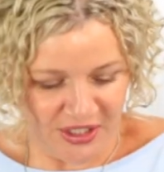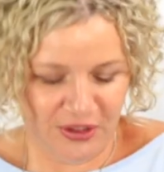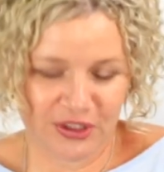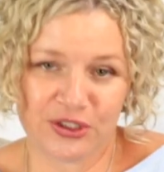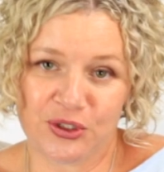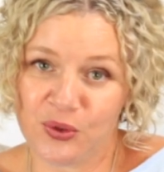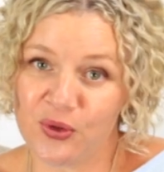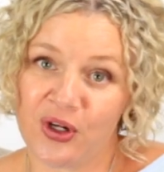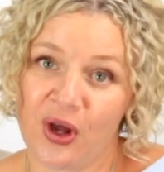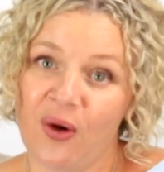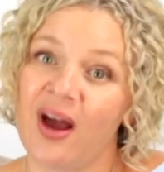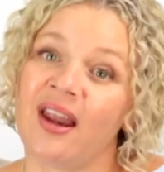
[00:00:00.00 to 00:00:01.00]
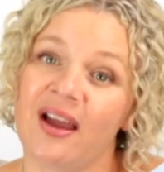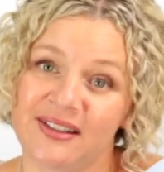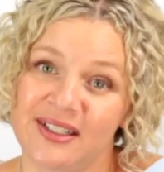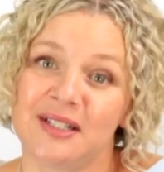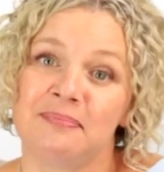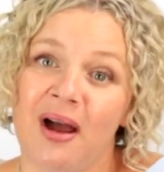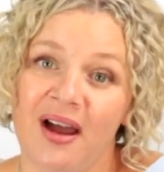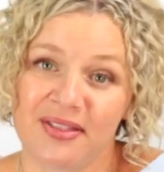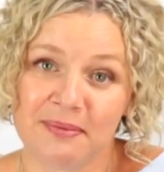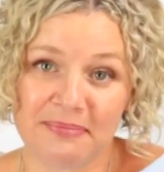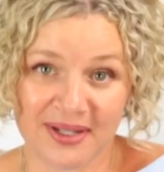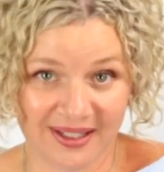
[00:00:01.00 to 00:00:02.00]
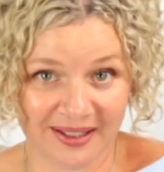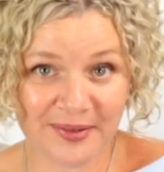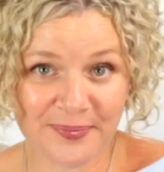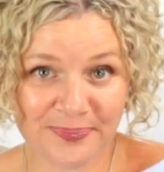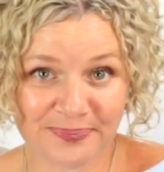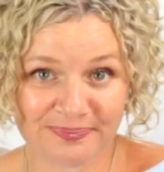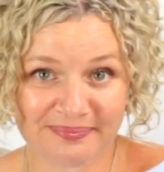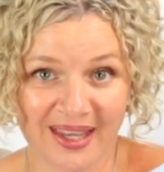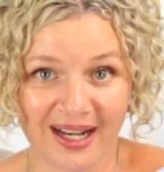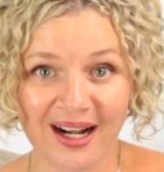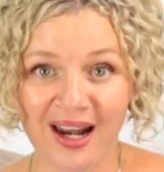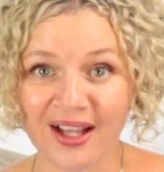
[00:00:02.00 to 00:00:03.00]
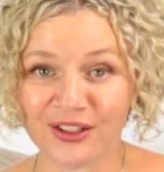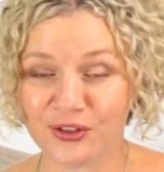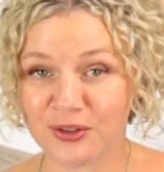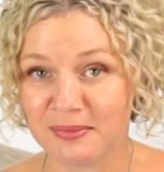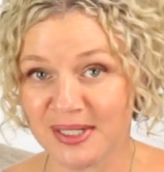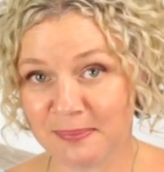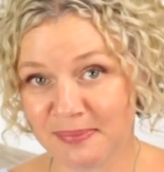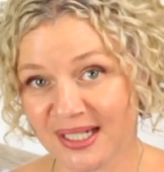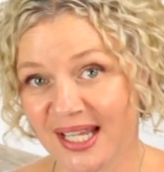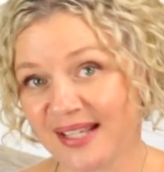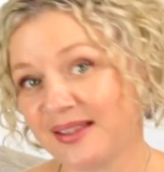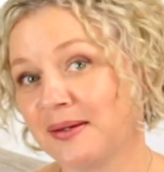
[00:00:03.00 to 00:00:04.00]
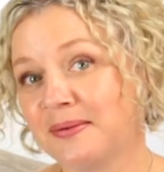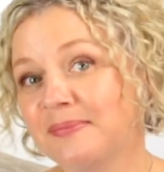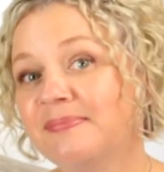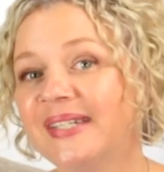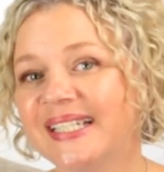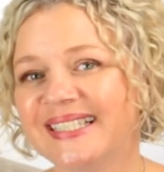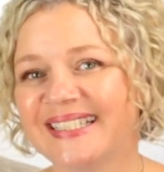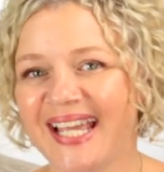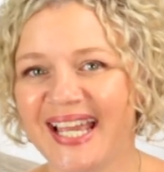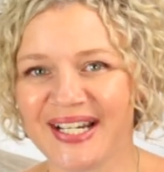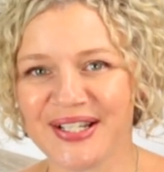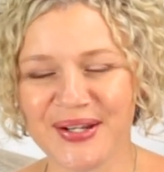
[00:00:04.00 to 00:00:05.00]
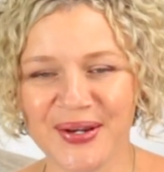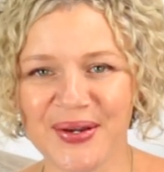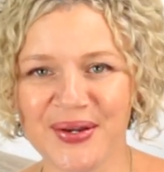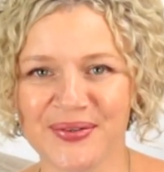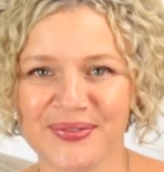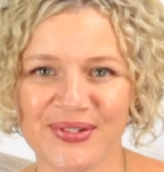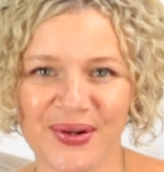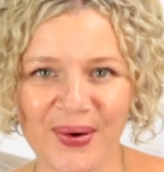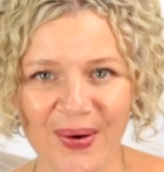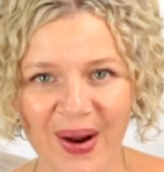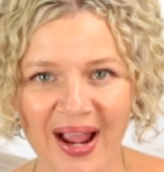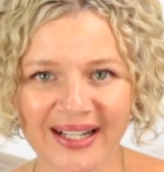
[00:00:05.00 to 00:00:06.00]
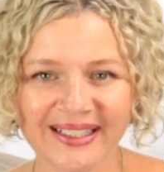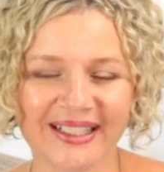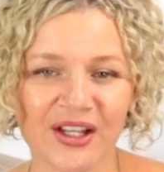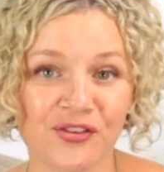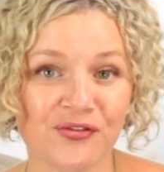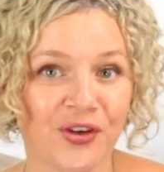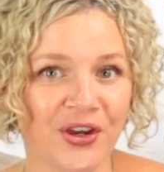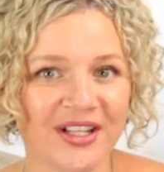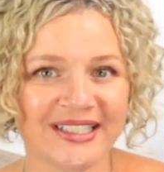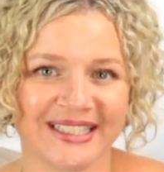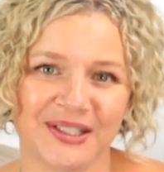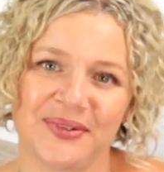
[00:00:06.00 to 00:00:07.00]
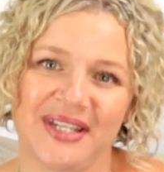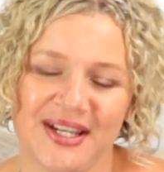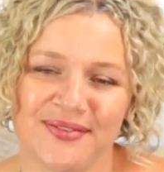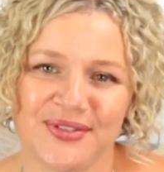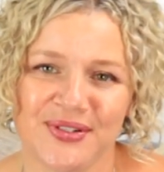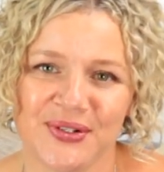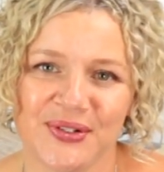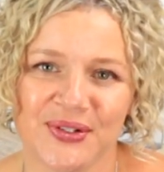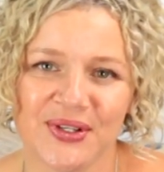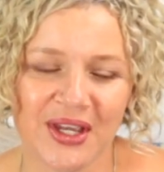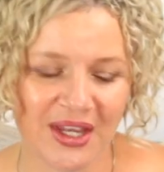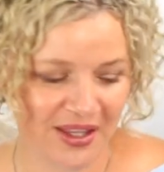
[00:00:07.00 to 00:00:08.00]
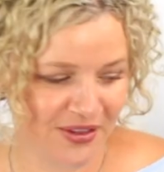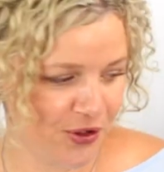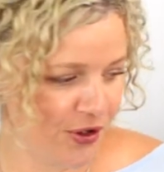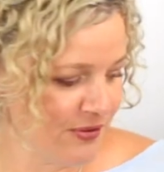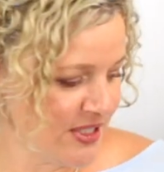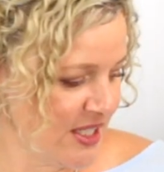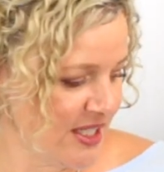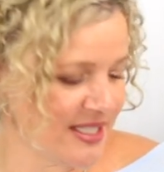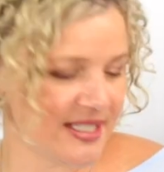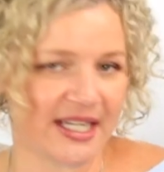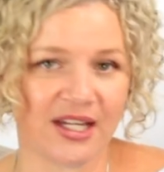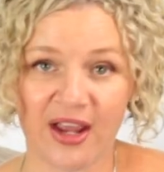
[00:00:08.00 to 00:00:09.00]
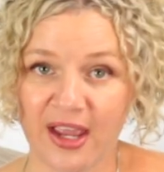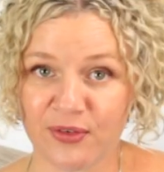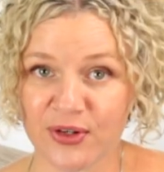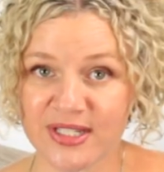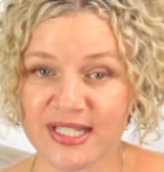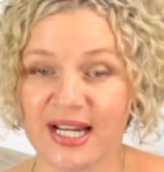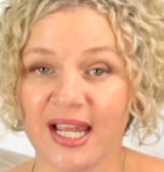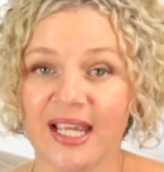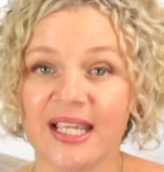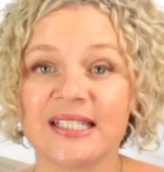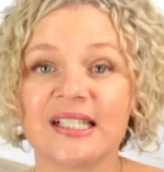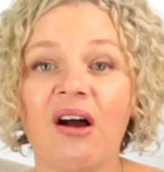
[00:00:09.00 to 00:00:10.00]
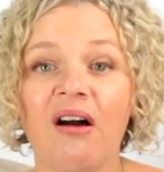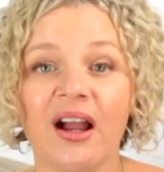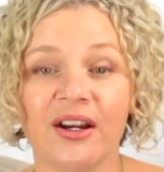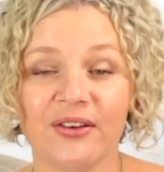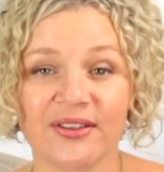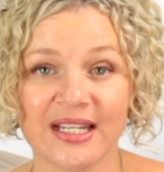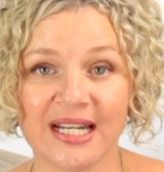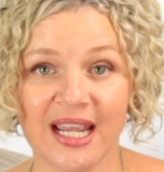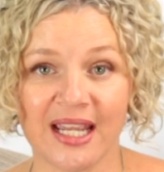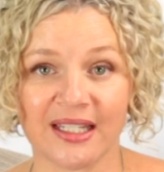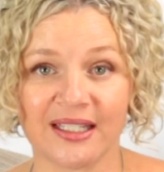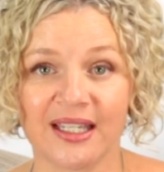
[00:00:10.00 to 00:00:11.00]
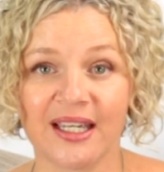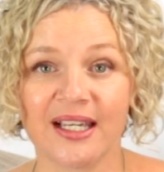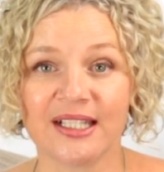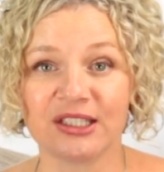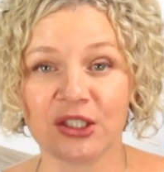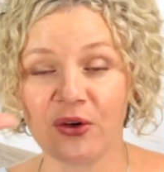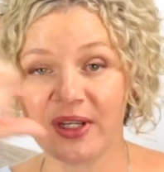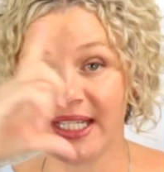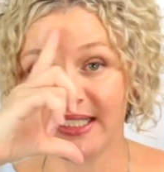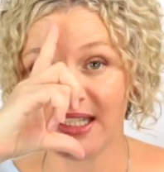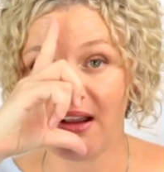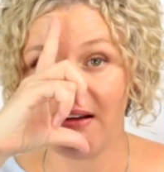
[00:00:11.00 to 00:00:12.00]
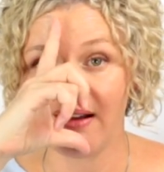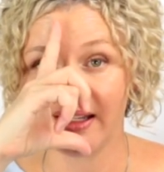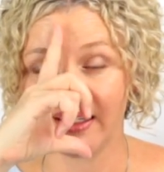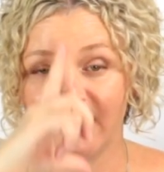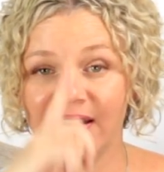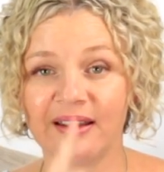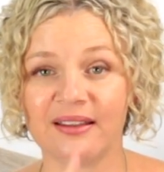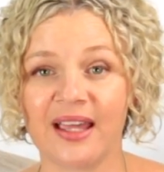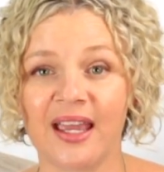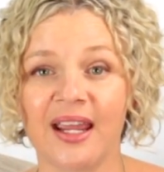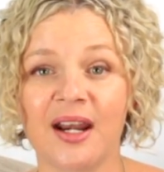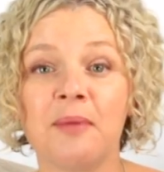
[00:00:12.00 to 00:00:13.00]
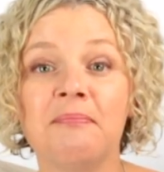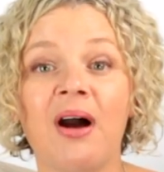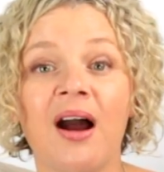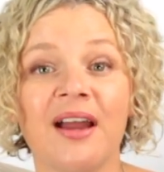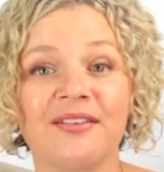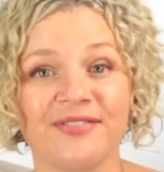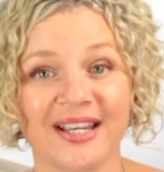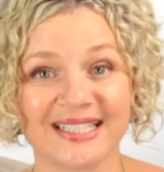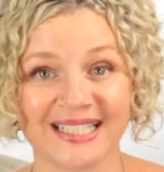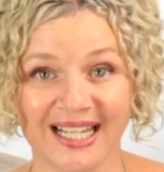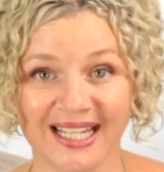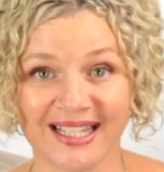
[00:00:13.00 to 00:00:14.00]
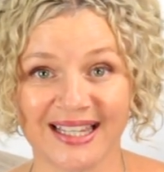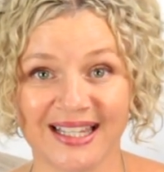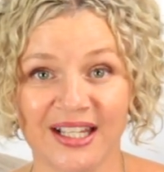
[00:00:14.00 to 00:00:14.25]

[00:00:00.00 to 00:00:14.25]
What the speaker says: Because you all know I like you to buy them bigger and I like you to manipulate them into adding curves. All right, now the first thing we have to do, the oversized tee I have on today is higher in the neck. So it's higher than my face length.